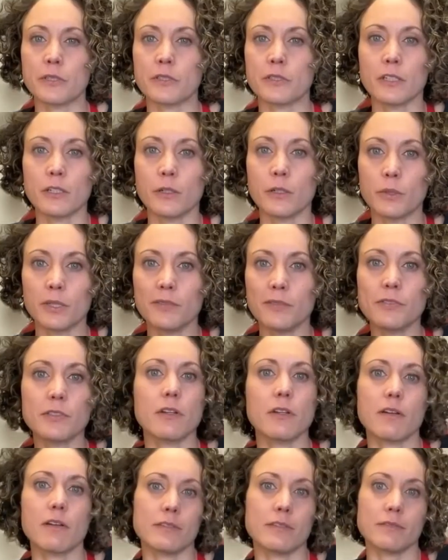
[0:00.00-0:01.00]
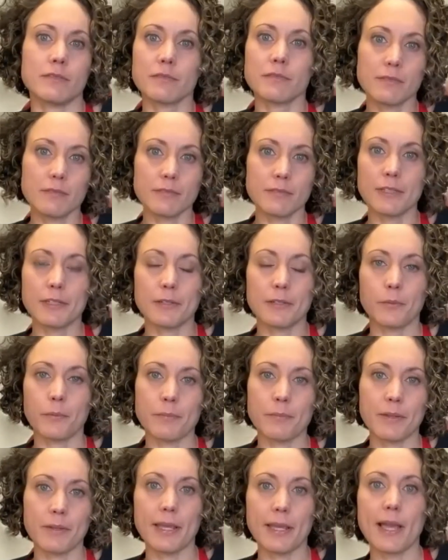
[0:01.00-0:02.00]
but, you know, even on, you
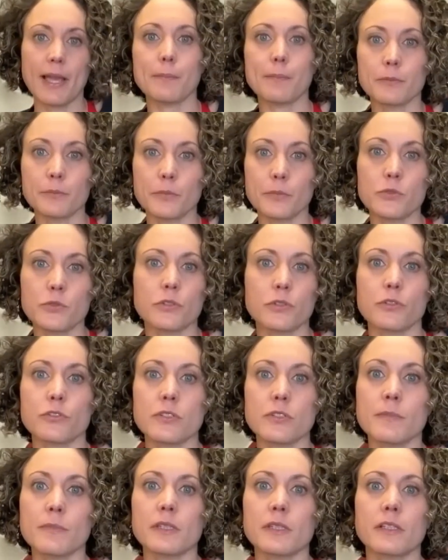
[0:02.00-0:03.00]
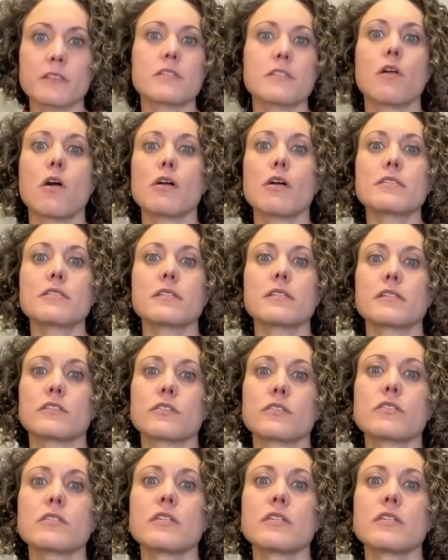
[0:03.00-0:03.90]
know, like Apple Music or something that's lossless.